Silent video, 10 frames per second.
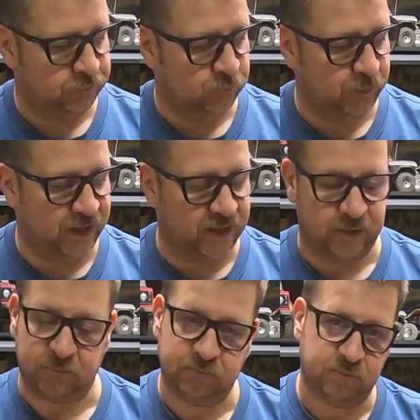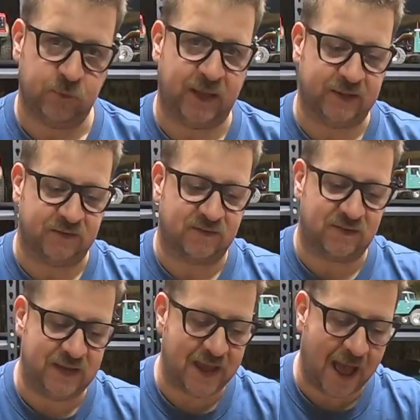we can
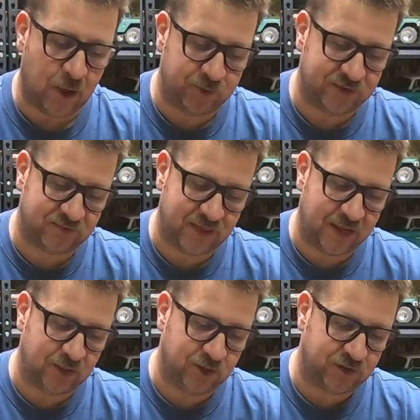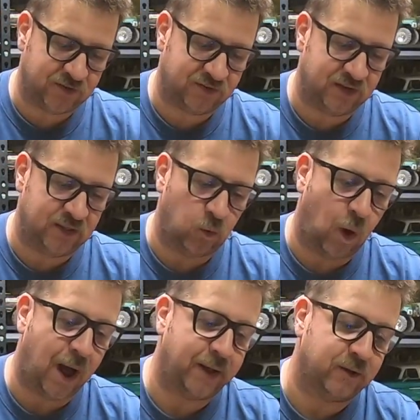see how this thing looks in the
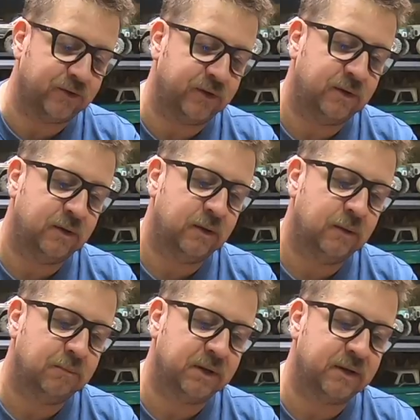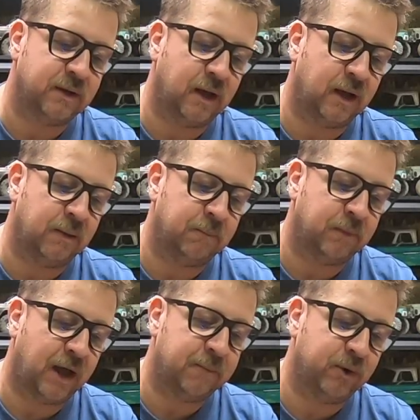wild. But
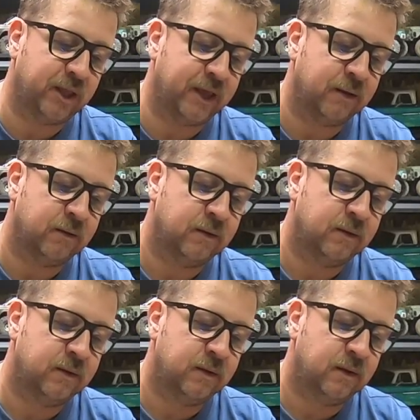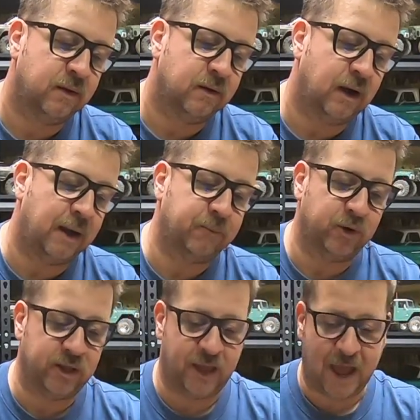I'm
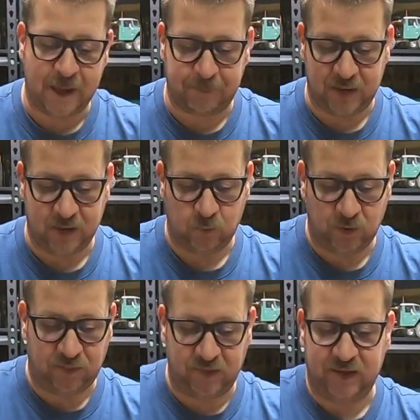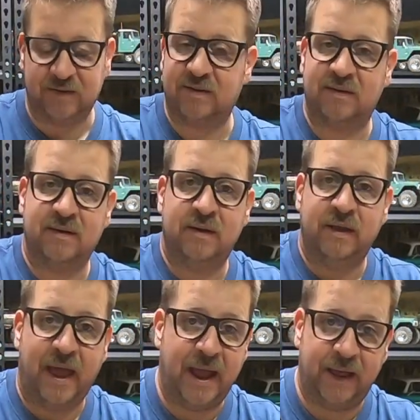really happy with this.
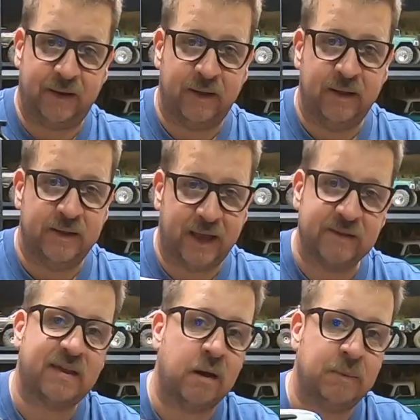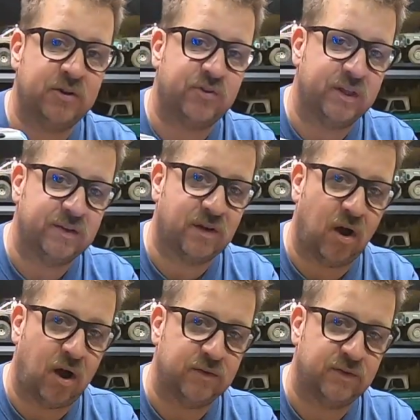And guess how much this
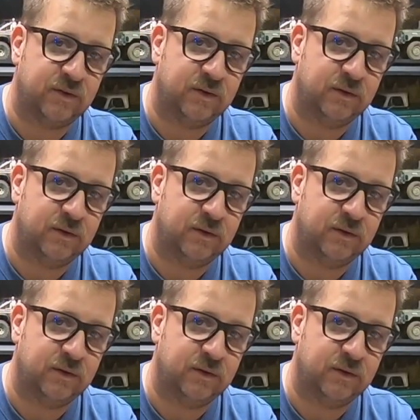cost?